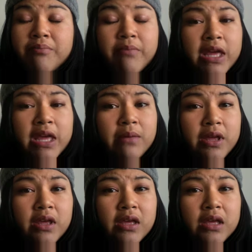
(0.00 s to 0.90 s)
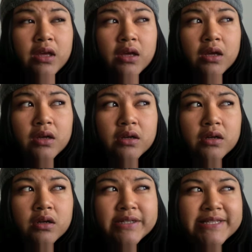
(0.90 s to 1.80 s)
Maybe
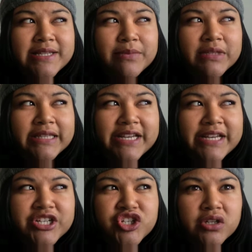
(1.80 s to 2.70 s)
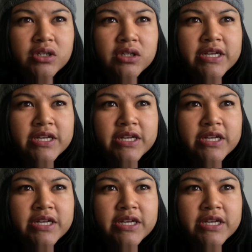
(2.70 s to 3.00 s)
assimilation